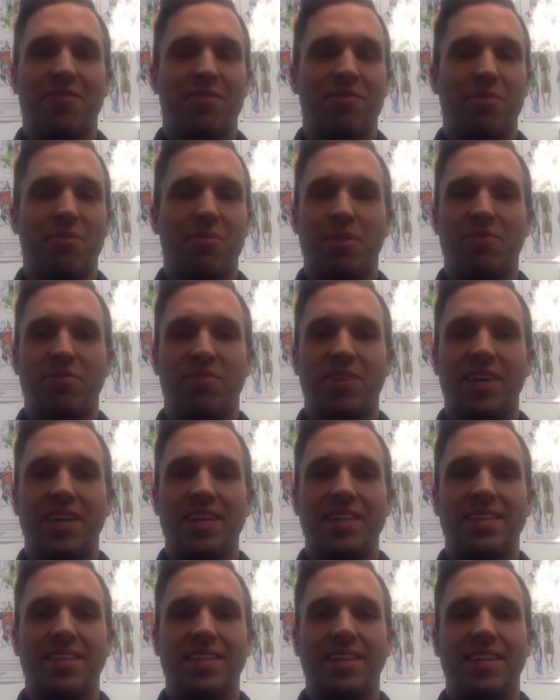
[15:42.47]
Everybody
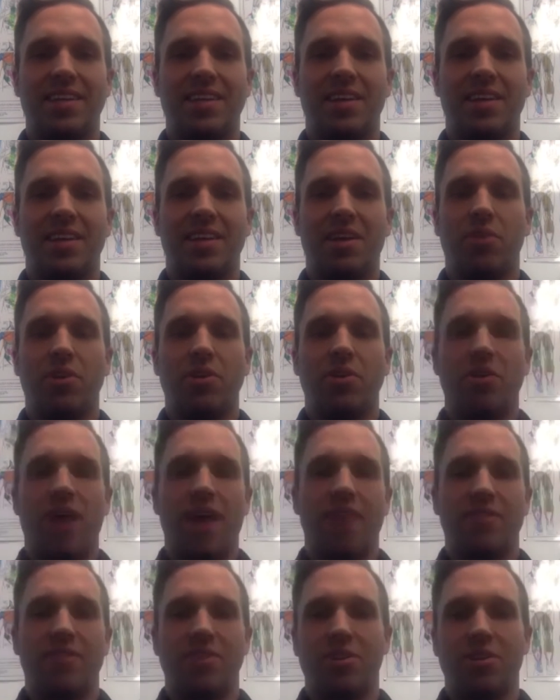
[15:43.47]
forgets it, but you
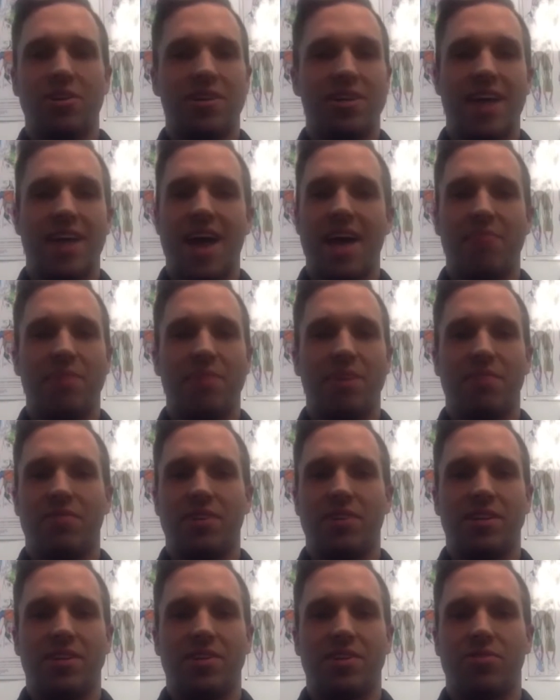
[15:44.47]
have to know your anatomy if
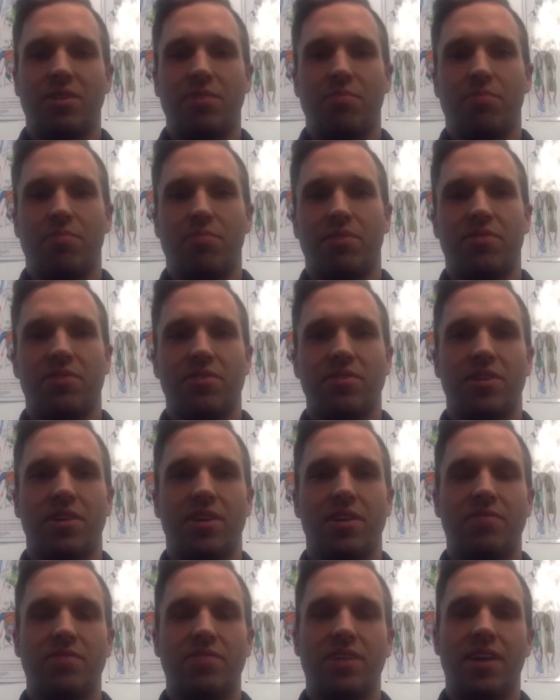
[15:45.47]
you're going to treat peripheral
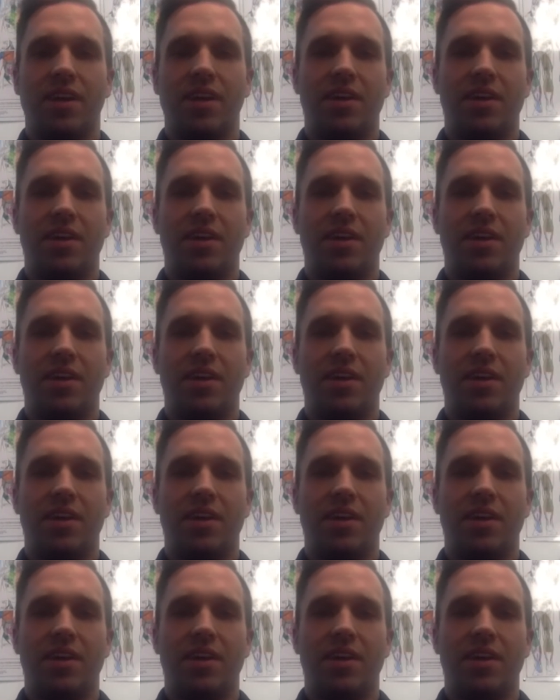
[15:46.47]
nerves.